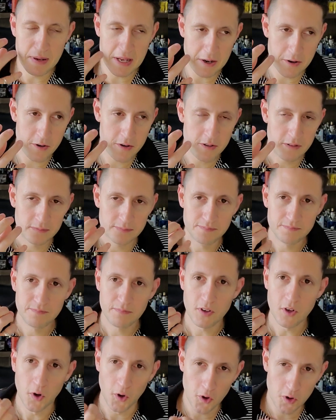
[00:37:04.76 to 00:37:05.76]
bitter
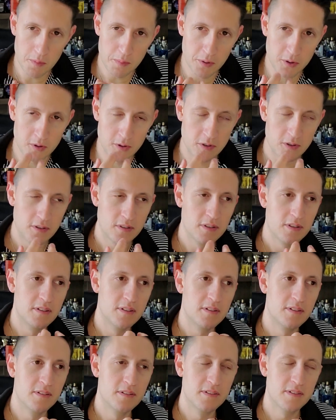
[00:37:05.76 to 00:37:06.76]
herbal
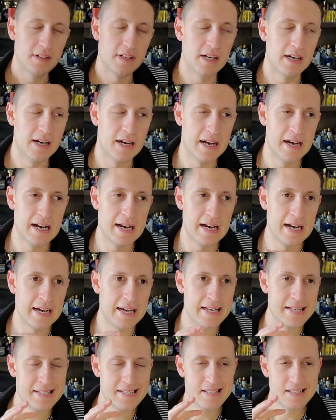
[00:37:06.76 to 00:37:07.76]

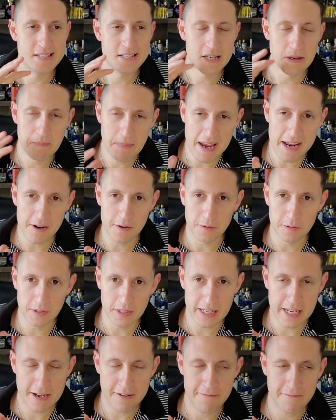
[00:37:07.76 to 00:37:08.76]
uh, tomato
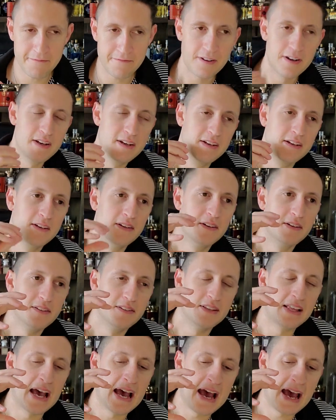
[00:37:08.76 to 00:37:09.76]
leaf
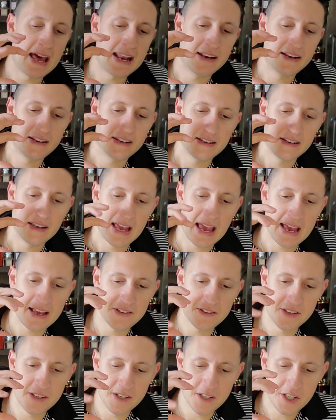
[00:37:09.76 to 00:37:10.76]
that
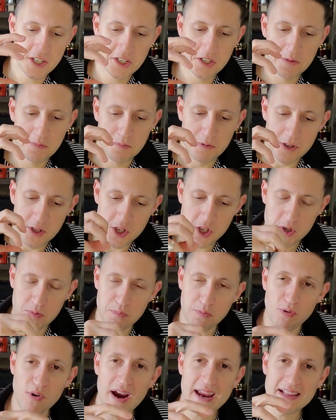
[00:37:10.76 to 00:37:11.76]
has this
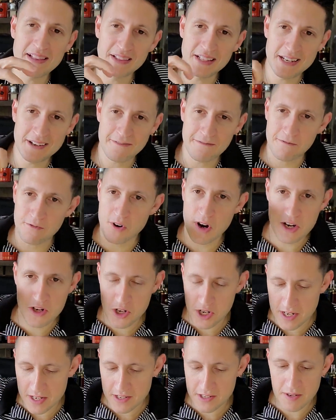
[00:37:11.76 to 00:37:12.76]
sprightly
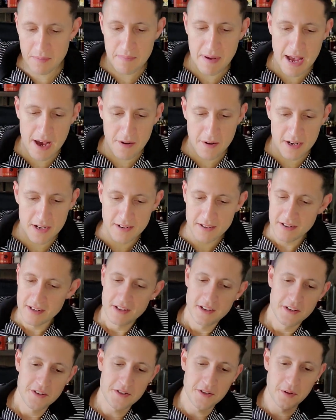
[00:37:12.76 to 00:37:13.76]
freshness about it.
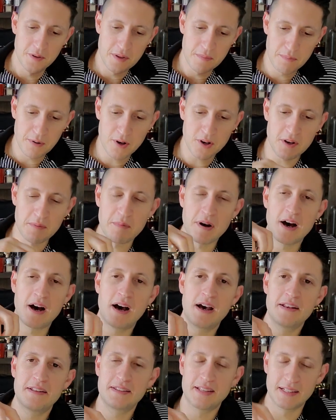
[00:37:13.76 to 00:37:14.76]
So the
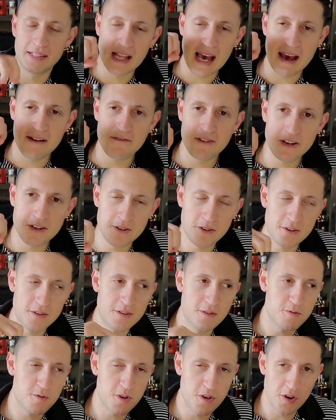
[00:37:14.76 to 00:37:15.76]
bergamot, the lavender,
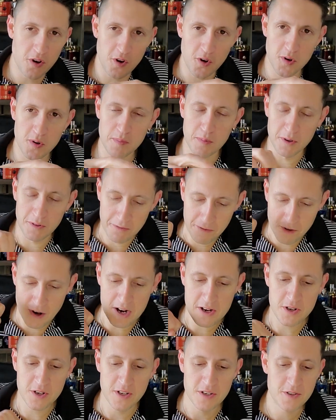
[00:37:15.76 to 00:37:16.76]
there's an herbal
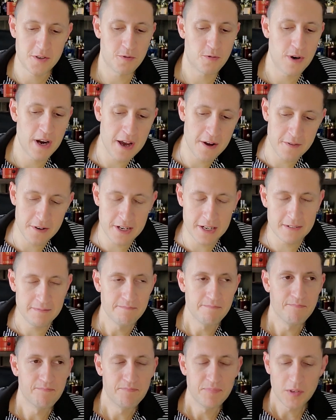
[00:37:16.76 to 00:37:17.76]
freshness around
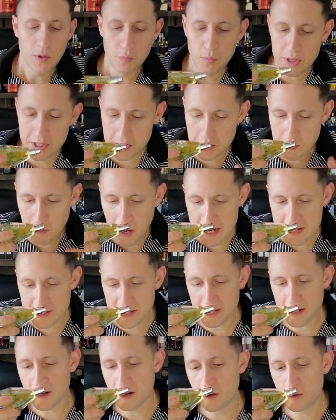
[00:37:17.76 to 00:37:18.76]
it with
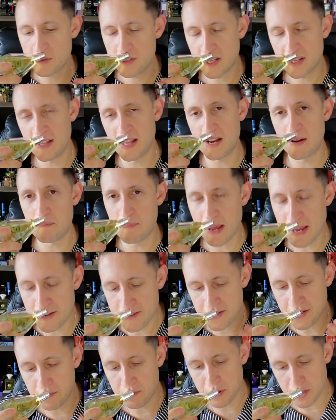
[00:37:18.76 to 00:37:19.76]
spicy notes, and then a
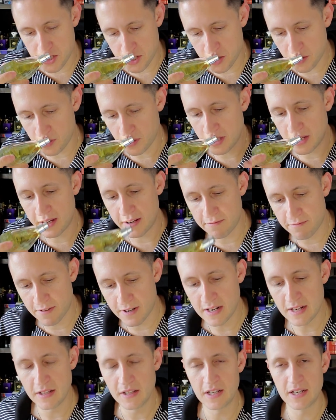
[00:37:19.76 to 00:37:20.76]
base of patchouli and
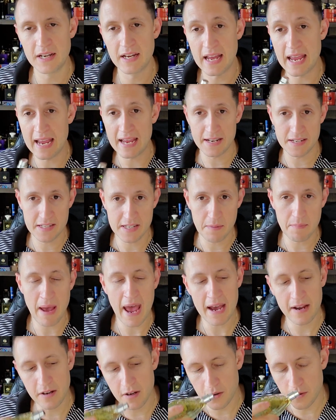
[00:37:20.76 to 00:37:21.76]
vanilla and
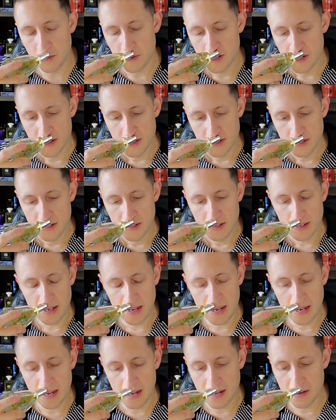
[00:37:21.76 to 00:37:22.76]
tobacco
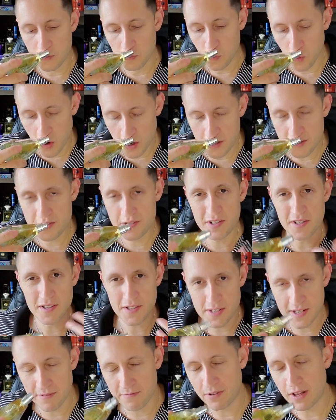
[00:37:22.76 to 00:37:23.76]
and woods and
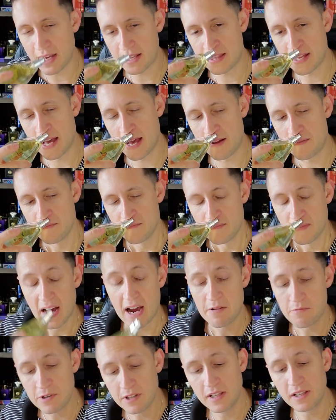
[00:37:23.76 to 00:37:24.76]
stuff like that.
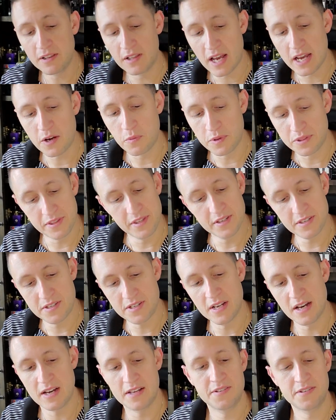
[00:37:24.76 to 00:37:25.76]
I really like what this
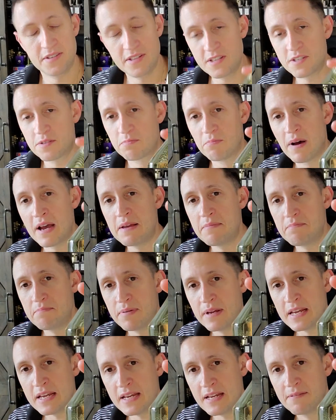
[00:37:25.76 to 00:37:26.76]
does. This might
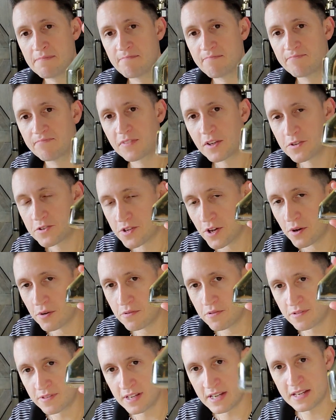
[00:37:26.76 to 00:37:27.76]
be, so
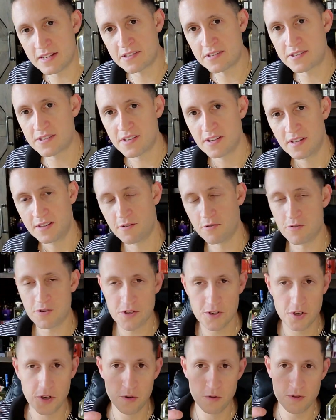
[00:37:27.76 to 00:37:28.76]
this, there's
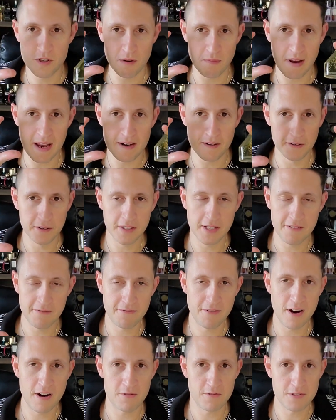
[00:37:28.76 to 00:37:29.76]
two tomato leaf
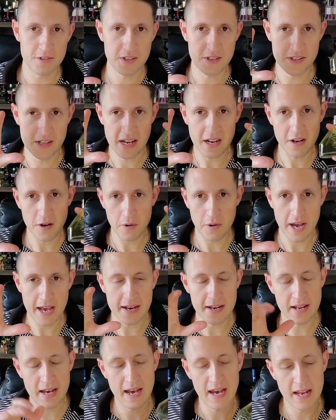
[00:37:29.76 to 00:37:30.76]
fragrances that go
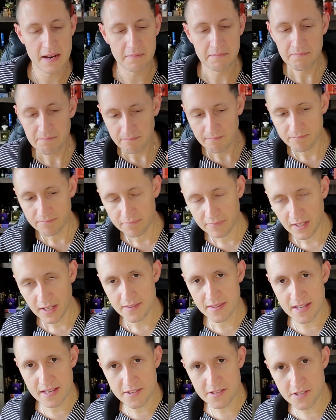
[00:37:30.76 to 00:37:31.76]
head to head
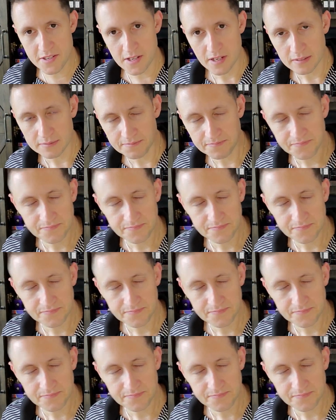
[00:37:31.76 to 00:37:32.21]
this.